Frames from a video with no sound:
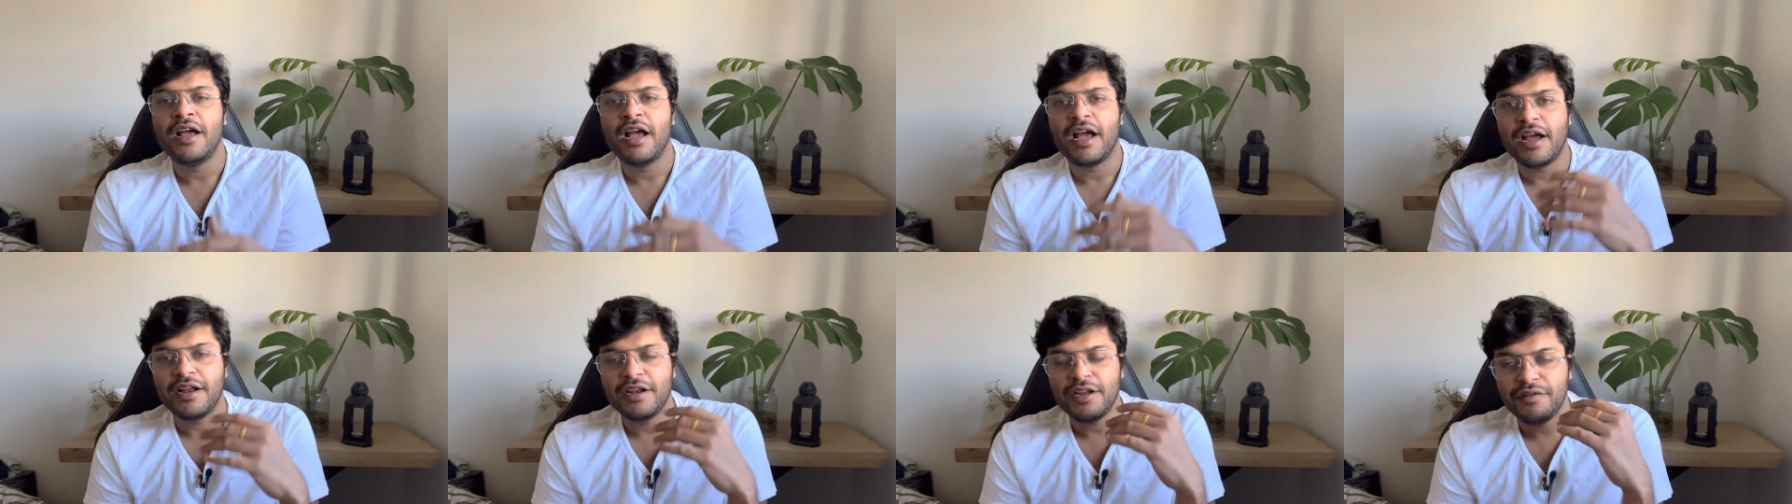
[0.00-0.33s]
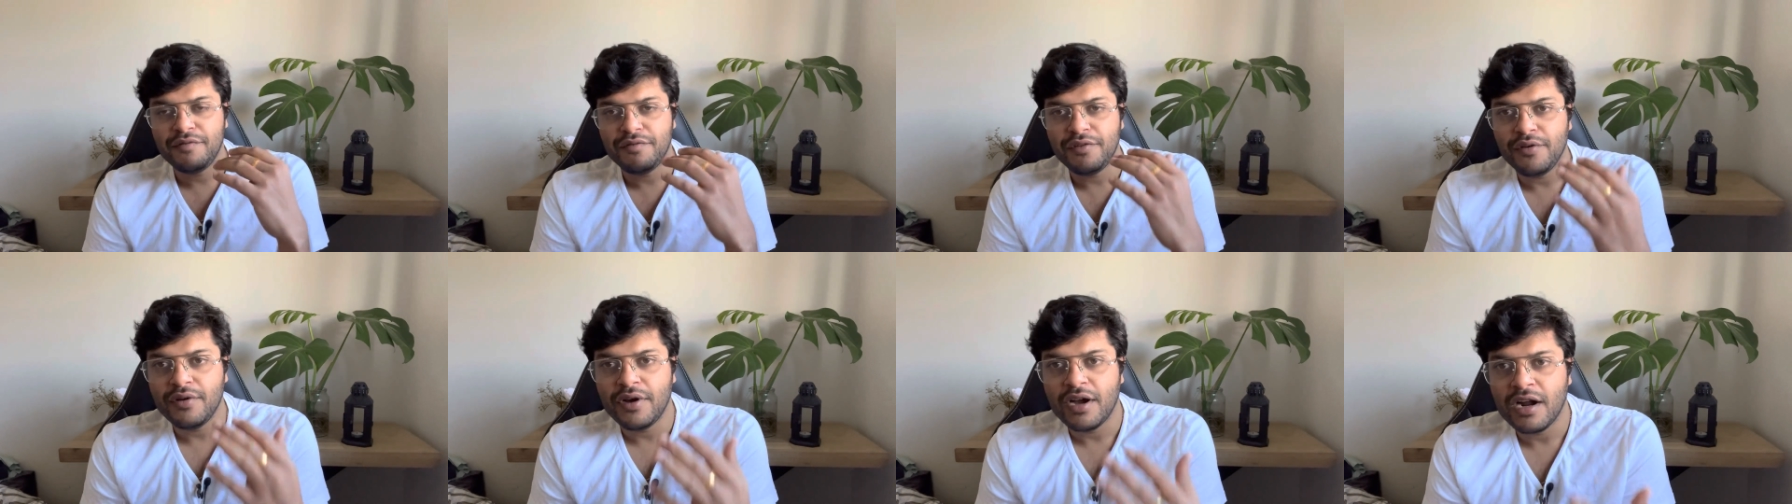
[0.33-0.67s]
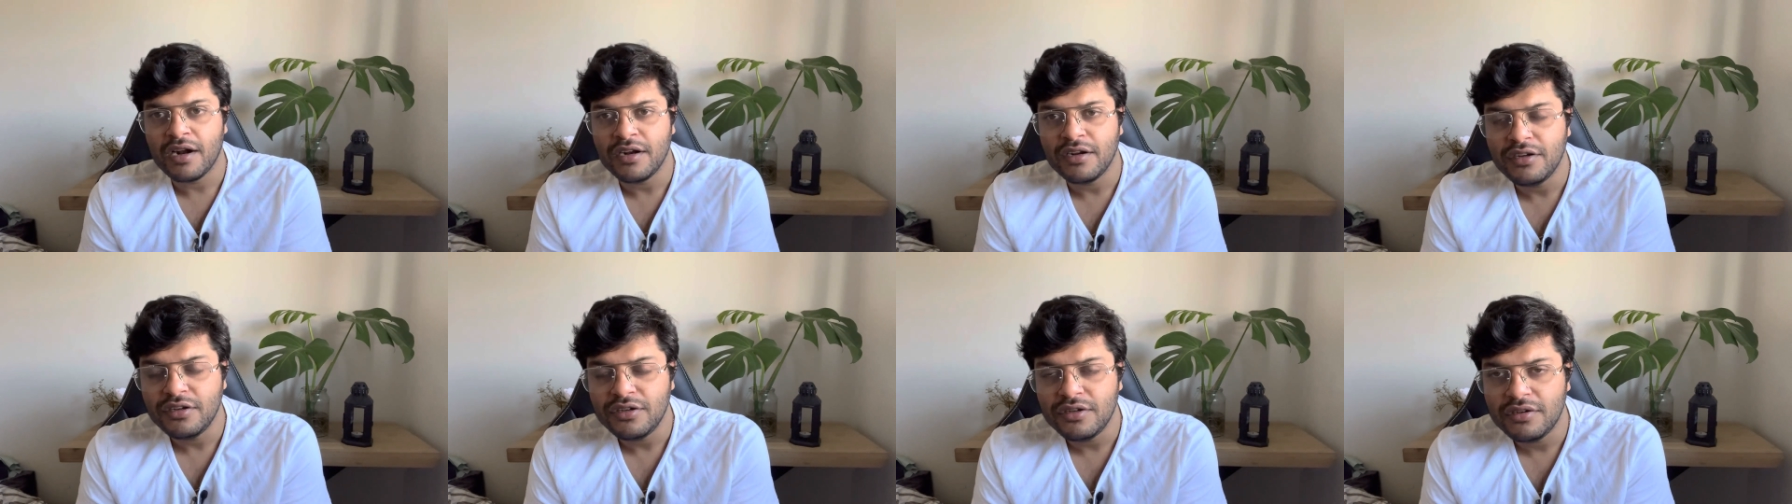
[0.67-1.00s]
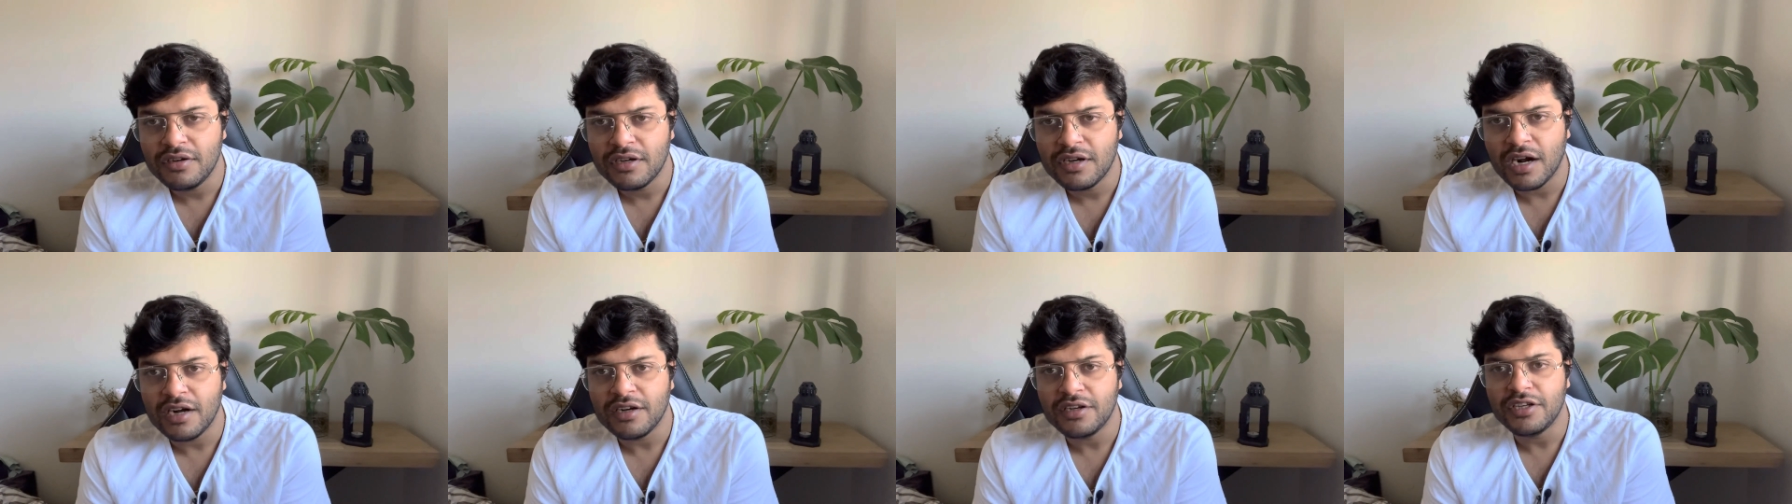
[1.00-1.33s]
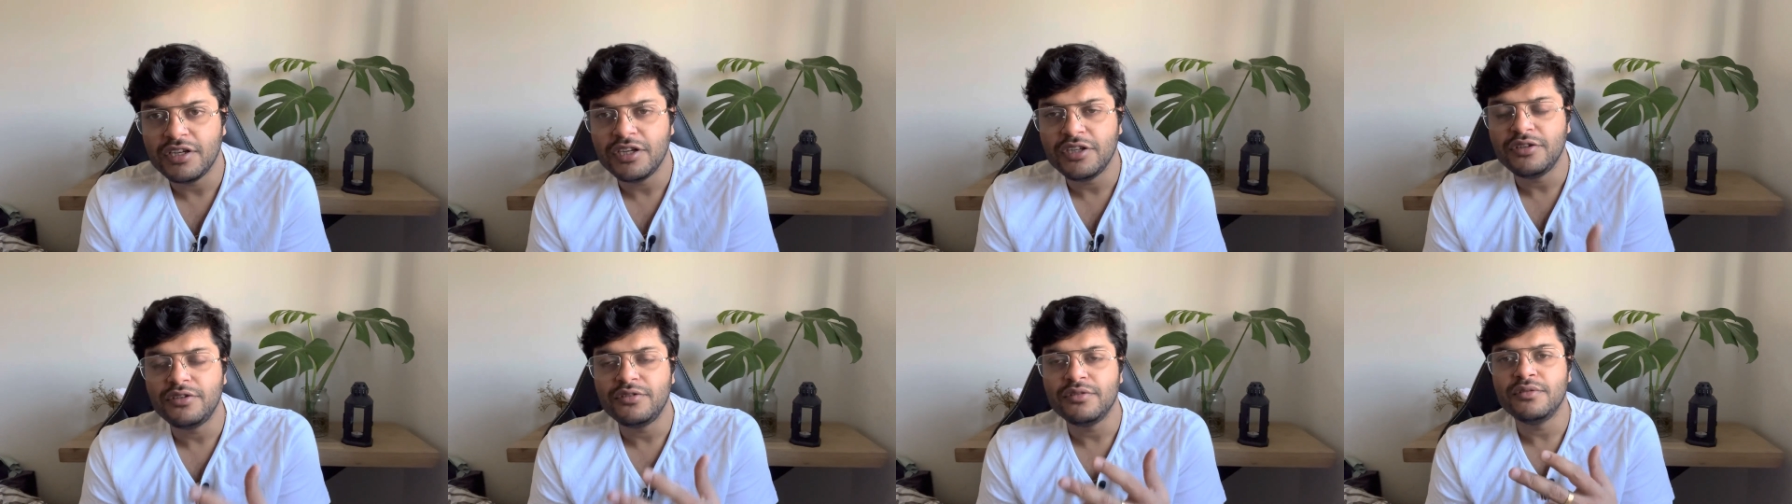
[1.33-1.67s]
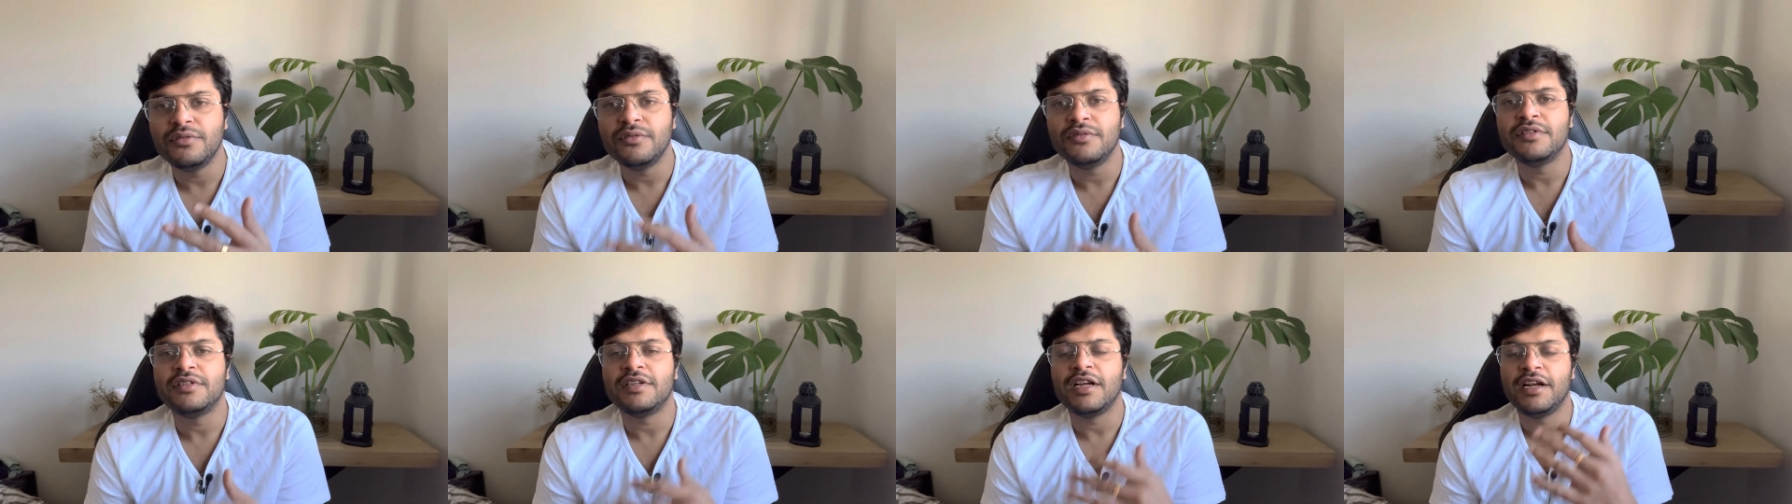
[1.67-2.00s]
and if you con continue
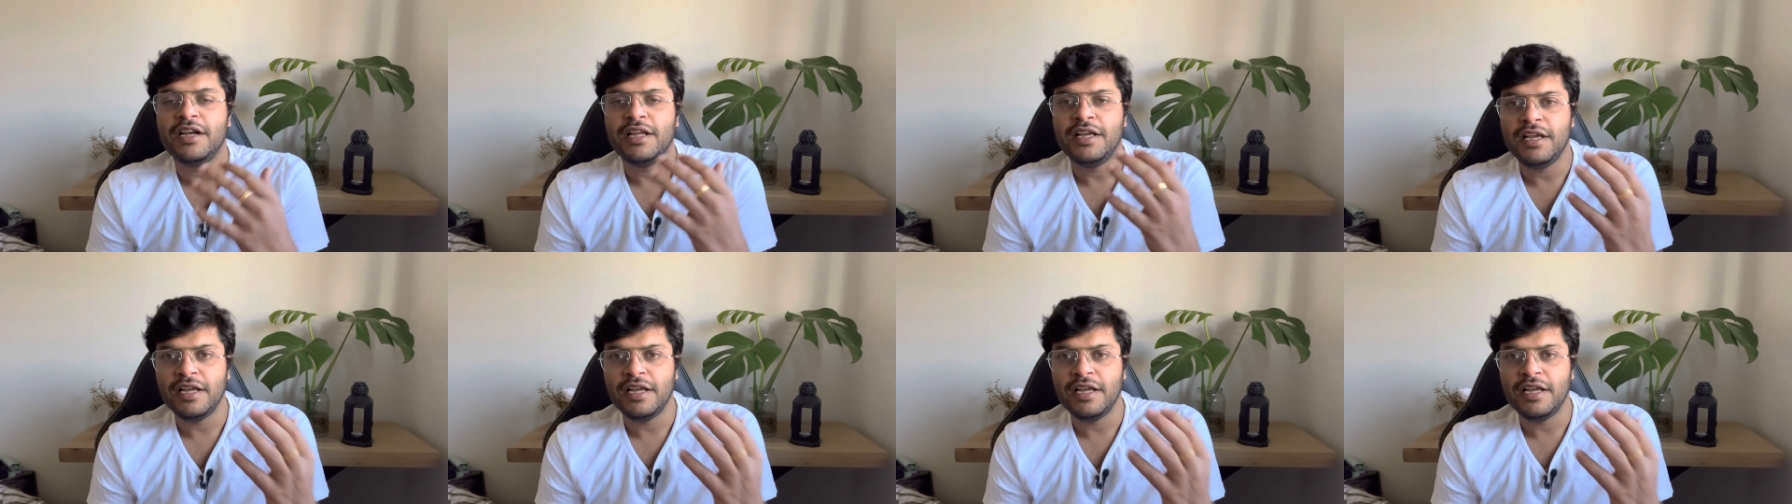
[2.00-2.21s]
to study